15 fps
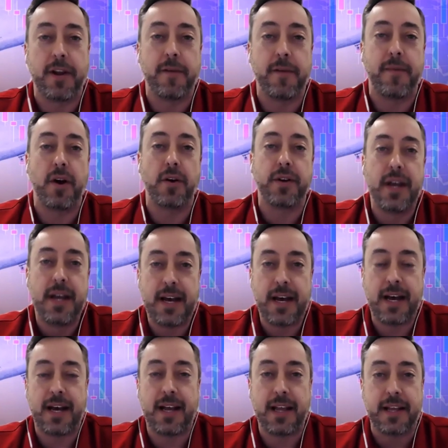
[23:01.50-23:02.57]
bit about
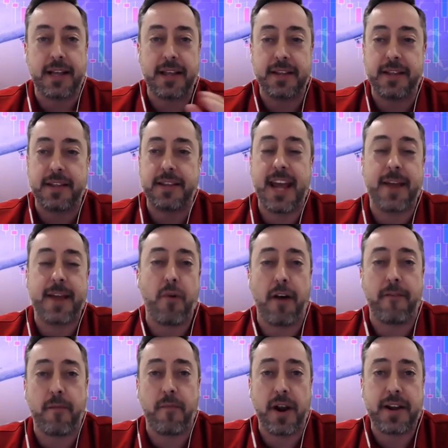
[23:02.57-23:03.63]
like the take
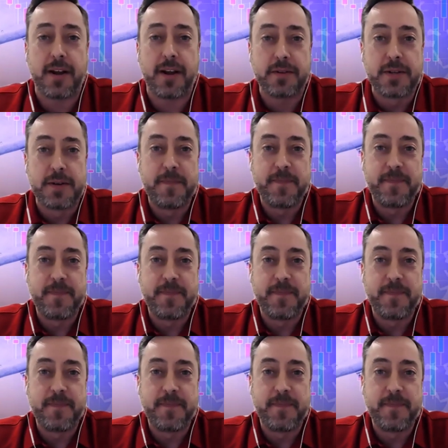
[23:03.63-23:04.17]
profit breakdowns.